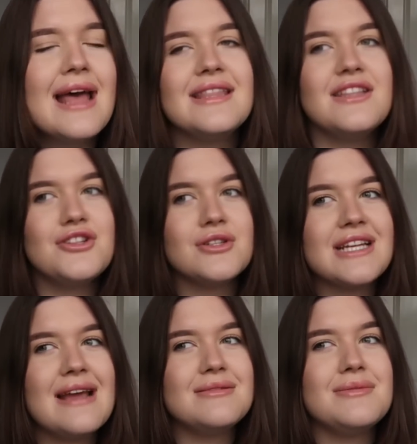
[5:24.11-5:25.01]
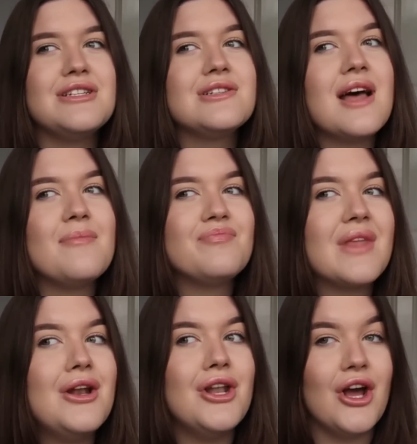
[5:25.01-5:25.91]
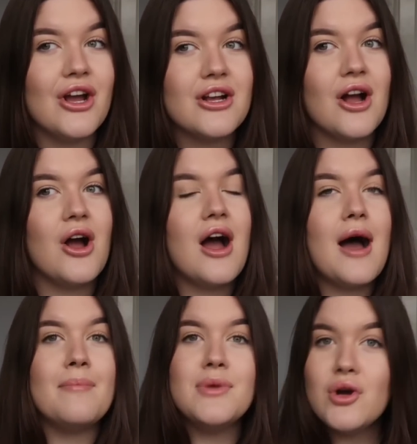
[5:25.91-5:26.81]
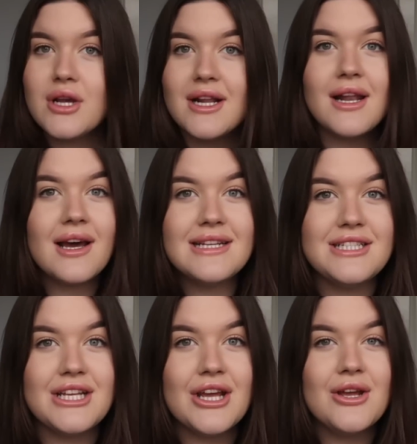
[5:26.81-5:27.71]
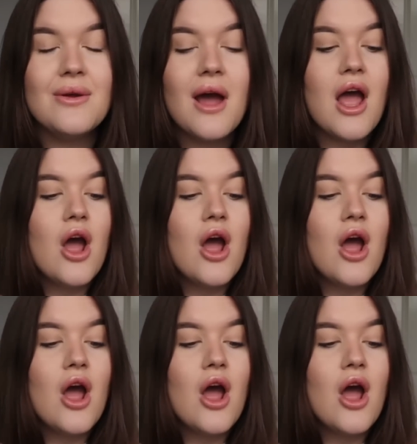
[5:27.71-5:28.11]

And then the doctor came to me, she was like, look, I'm not going to lie to you.